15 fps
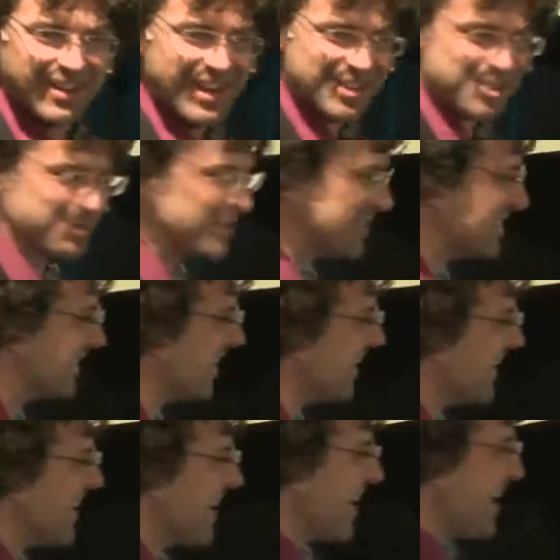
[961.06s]
there, actually.
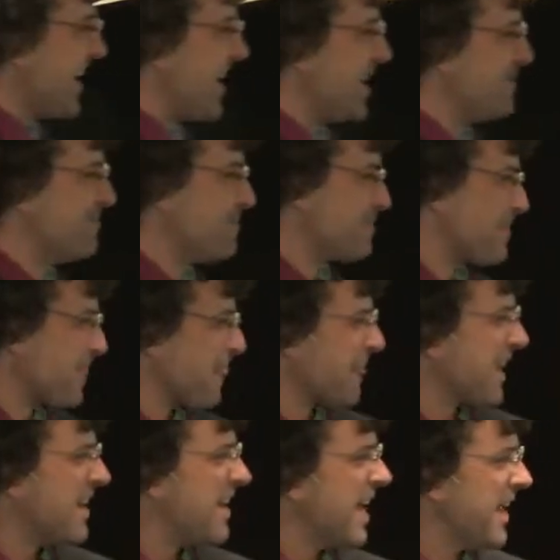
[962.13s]
And
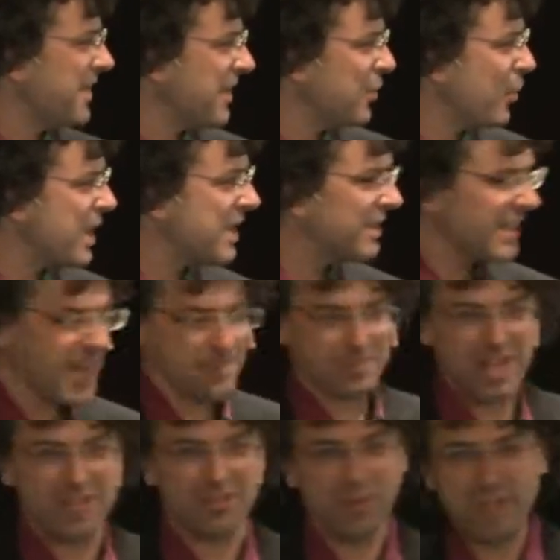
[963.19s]
then the weekly
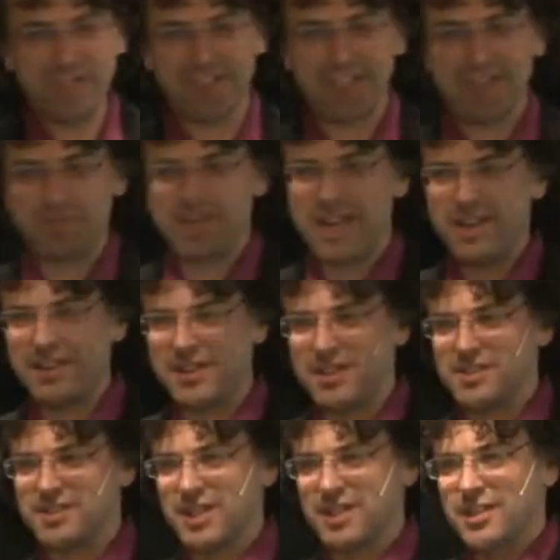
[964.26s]
update. The weekly update
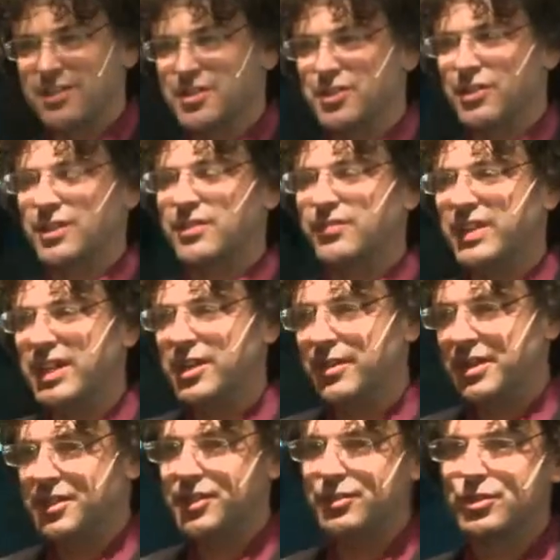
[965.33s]
is an inserted video
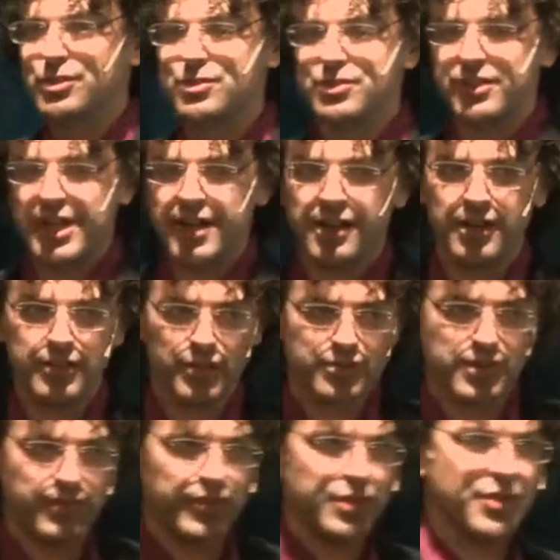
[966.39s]
into your newsletter, and
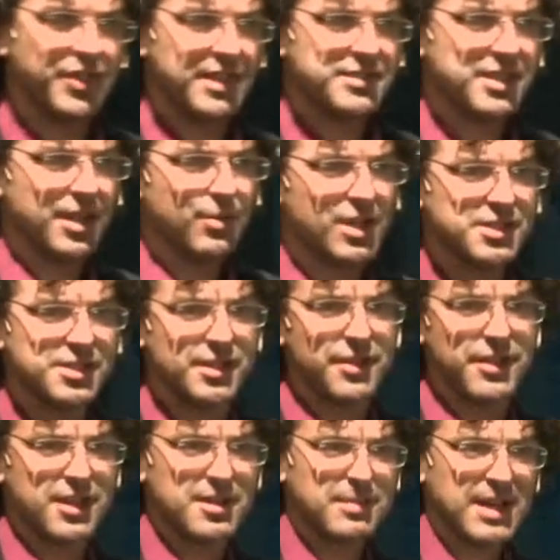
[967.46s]
there's a few things that I want you to
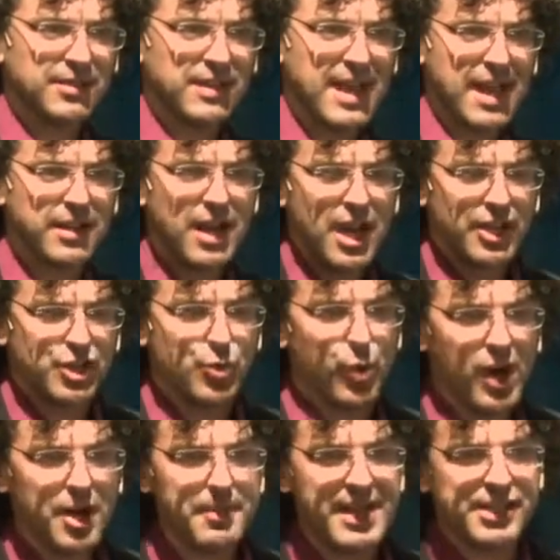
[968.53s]
think about that. You
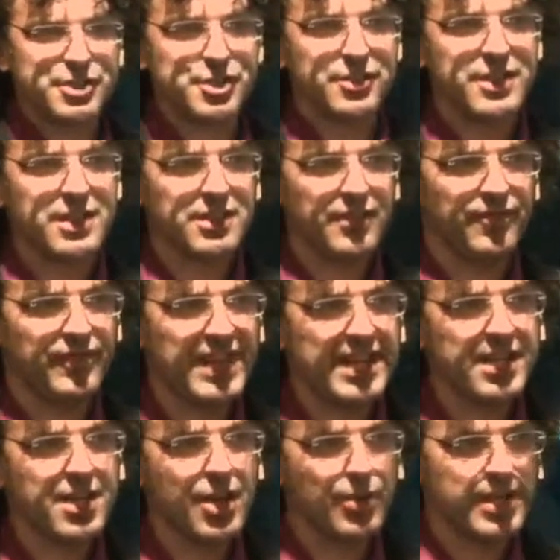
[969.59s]
want to make sure that the
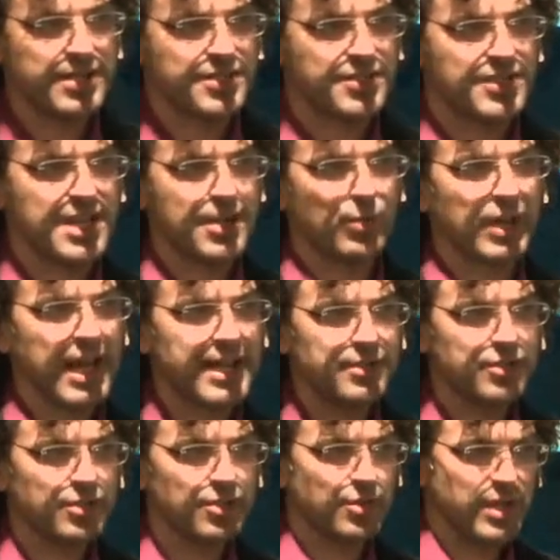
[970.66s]
video is seen. What I
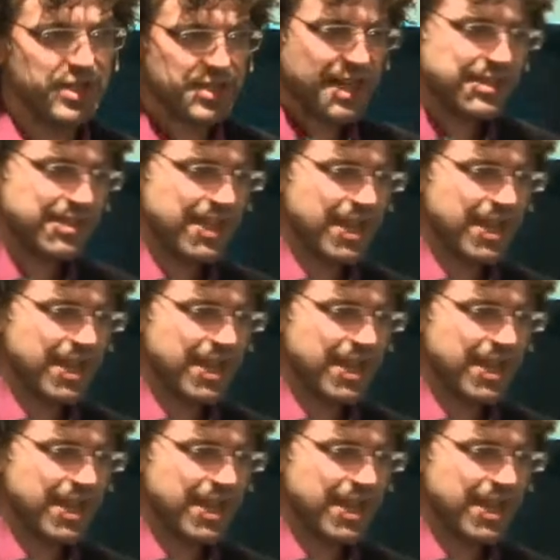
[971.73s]
do is I